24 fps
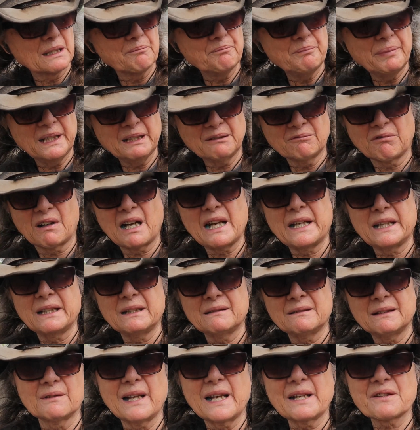a big rain,
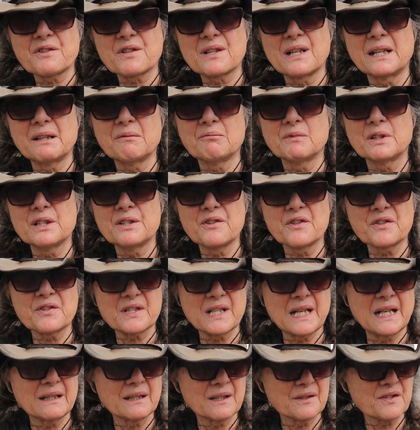last night we just
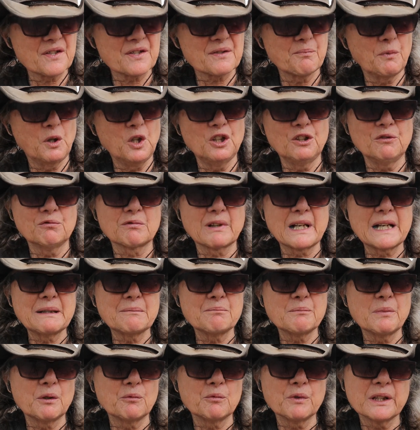had a small rain,
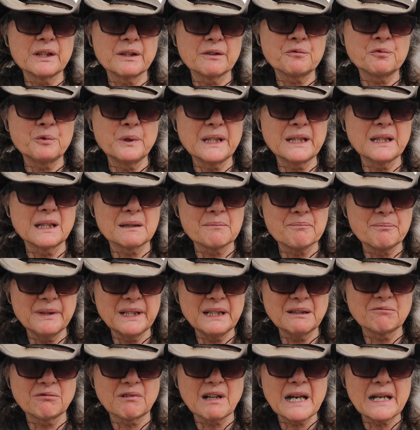but if we get a
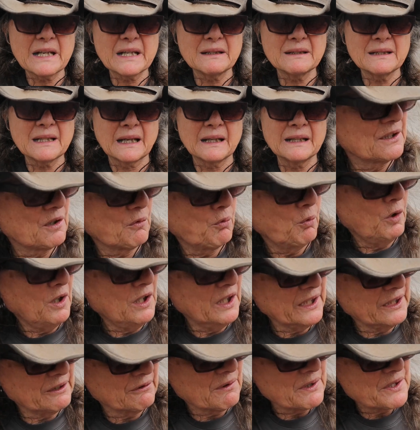big rain, the
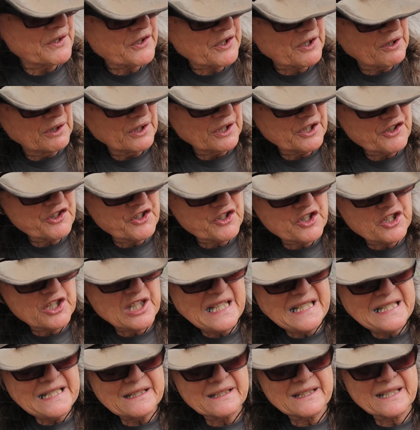water is going to
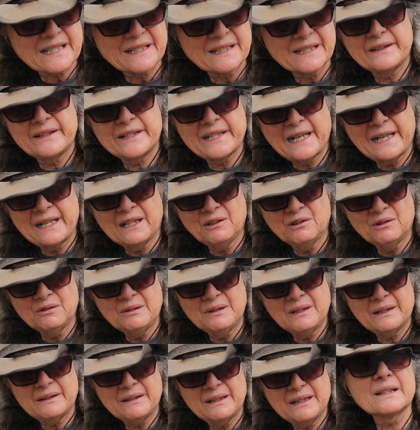sheet
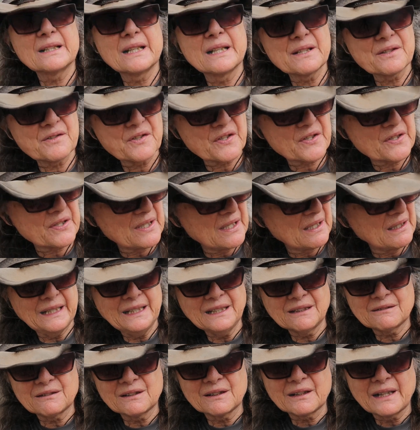down this
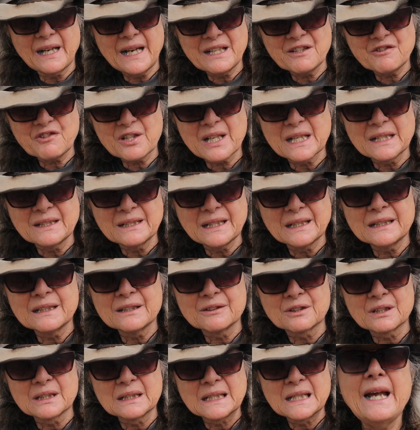inclination
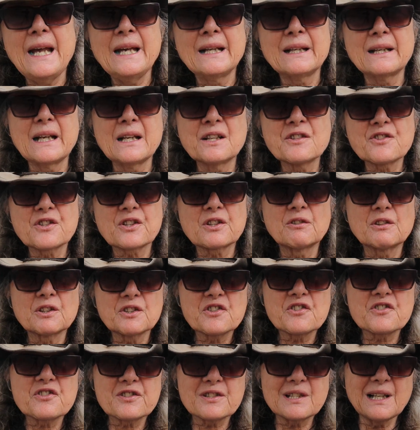here, and it's going to
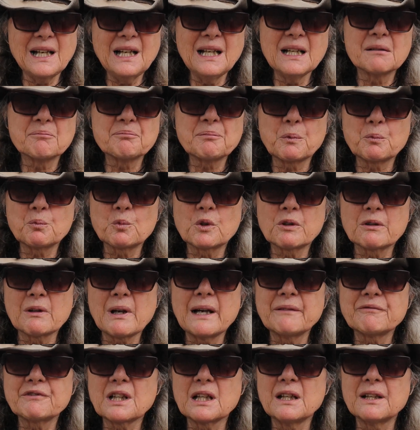stop where
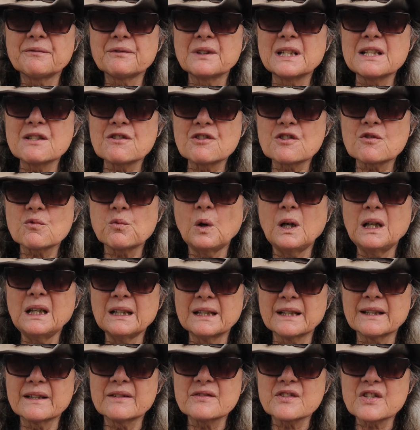I've cut these
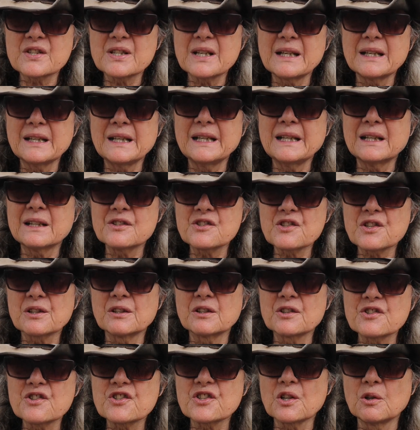swaths, and it's going
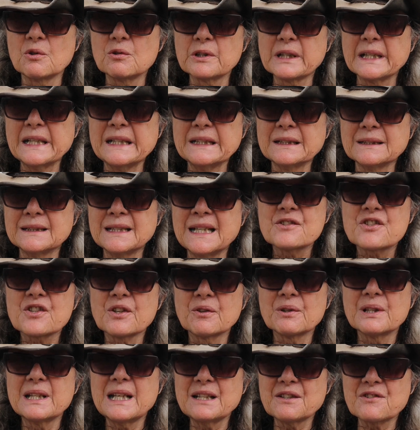to soak in. So
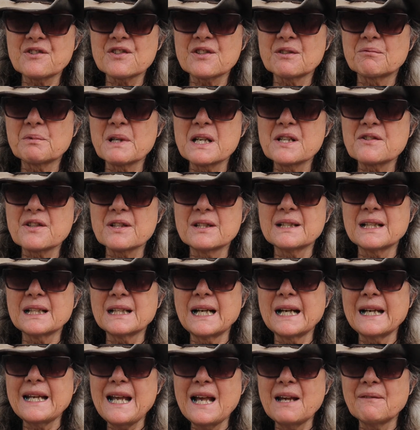that's the reason that
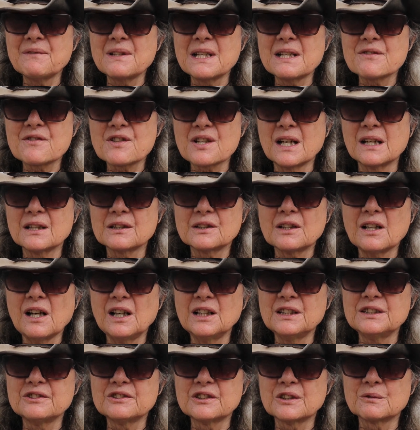I have these on
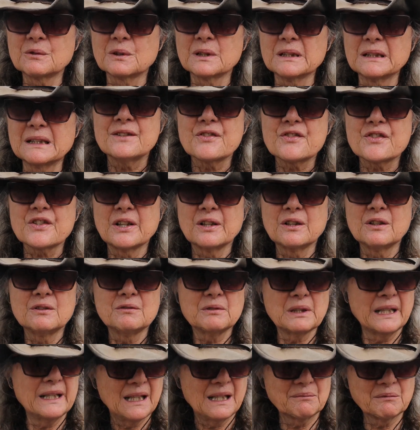contour. So
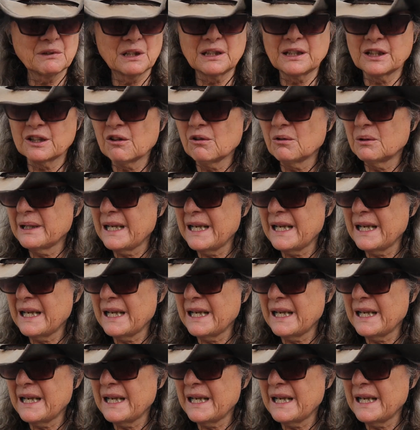I'm going to go